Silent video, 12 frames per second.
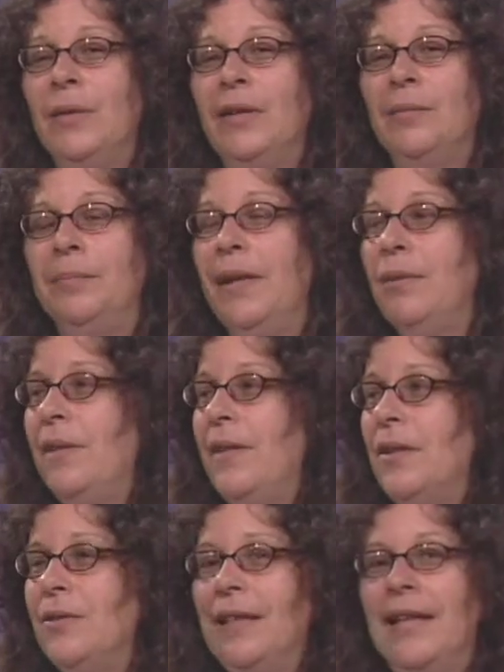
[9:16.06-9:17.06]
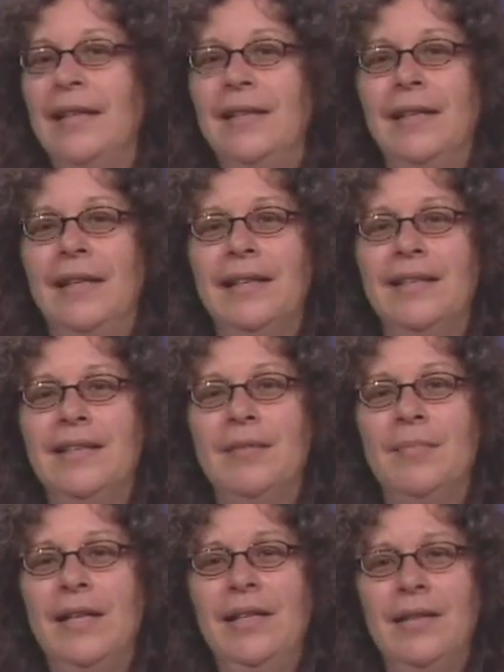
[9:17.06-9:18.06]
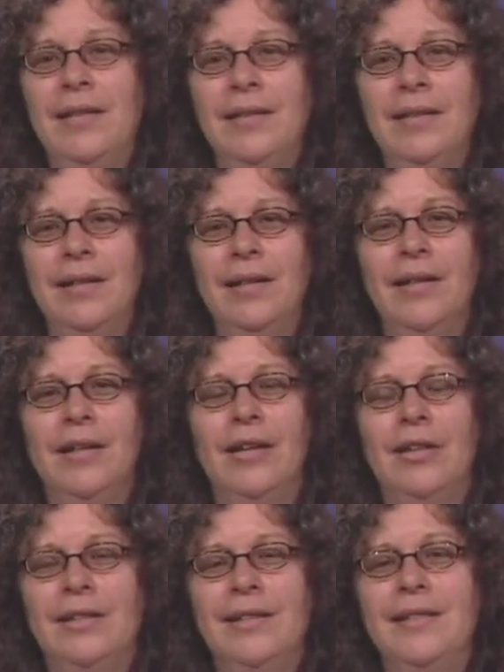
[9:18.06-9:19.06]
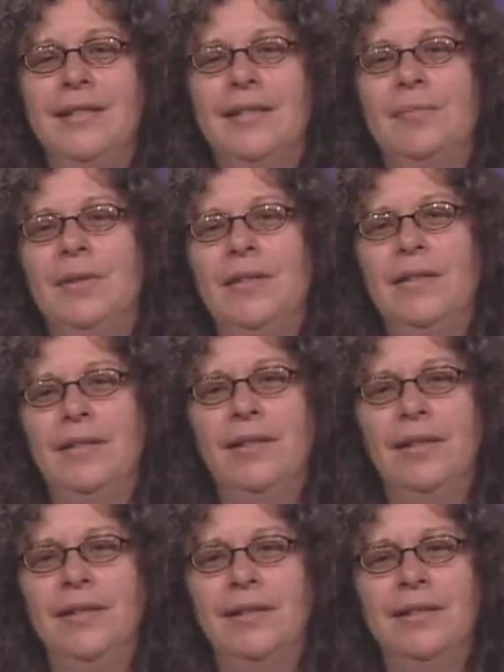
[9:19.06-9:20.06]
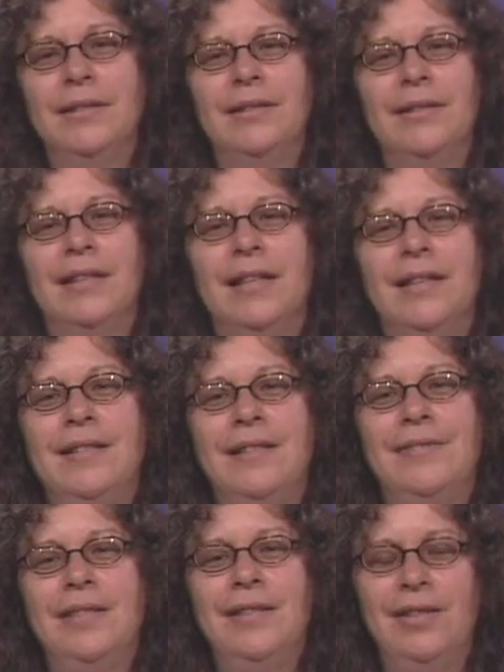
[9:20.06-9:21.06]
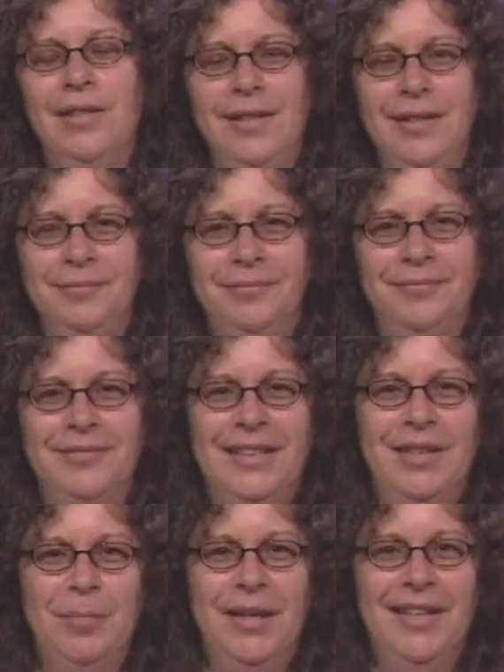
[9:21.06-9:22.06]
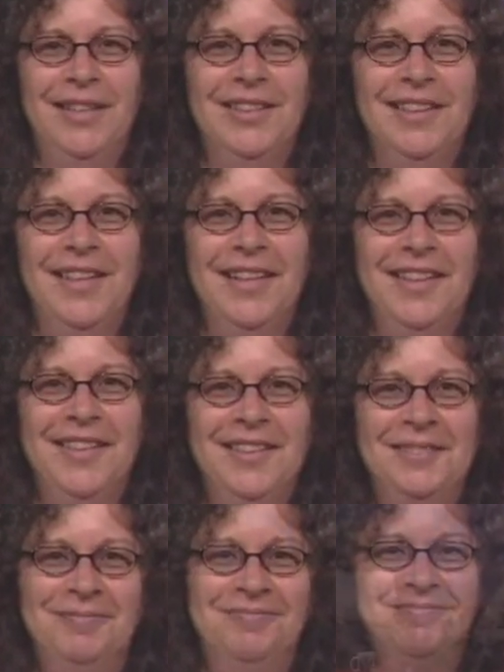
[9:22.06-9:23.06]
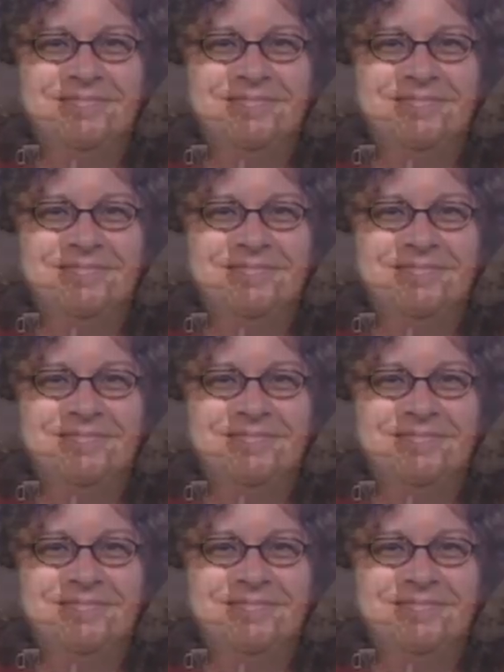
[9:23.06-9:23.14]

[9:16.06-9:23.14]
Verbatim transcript: we'll be with you again next month on December 3rd at 7:30. Goodbye, good night.